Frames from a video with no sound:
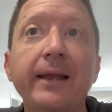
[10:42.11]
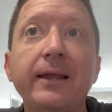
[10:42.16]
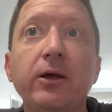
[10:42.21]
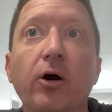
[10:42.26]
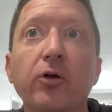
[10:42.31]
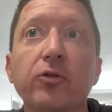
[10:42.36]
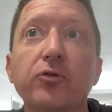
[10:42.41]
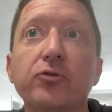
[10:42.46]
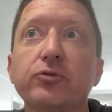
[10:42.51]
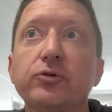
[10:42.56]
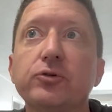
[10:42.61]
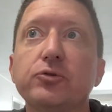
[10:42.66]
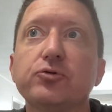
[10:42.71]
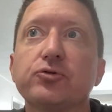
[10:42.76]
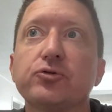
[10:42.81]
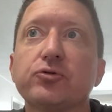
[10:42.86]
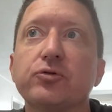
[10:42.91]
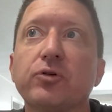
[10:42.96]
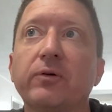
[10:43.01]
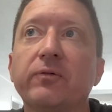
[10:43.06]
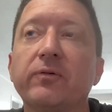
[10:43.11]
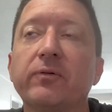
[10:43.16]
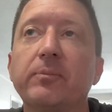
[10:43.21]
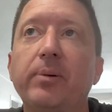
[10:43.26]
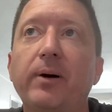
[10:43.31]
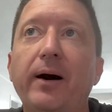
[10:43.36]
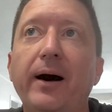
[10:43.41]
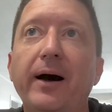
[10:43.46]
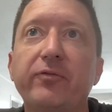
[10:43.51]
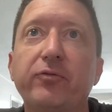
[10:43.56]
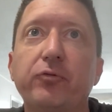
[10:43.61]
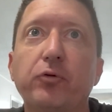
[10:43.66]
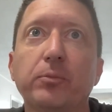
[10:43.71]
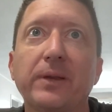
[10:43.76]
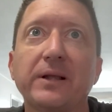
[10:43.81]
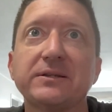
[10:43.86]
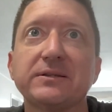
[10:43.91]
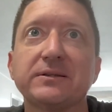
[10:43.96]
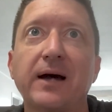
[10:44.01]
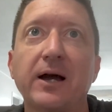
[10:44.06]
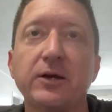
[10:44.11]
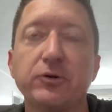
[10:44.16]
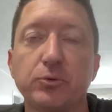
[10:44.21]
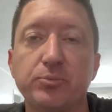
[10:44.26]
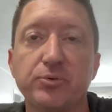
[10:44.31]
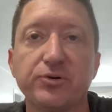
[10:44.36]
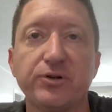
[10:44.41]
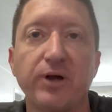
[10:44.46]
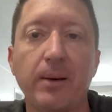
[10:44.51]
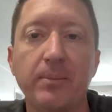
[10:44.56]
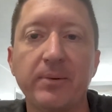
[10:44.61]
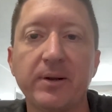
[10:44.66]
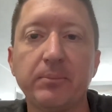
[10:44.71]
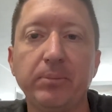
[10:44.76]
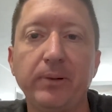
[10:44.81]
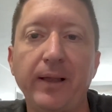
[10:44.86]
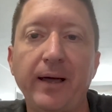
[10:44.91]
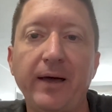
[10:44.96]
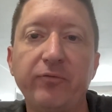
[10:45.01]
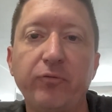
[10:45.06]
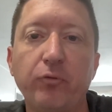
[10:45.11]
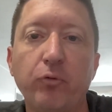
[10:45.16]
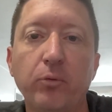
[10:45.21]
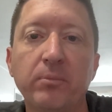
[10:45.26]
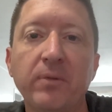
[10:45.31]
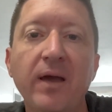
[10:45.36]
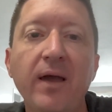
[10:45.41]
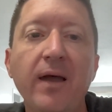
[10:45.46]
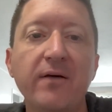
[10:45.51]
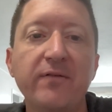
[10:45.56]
other user of a platform that's not your predominant platform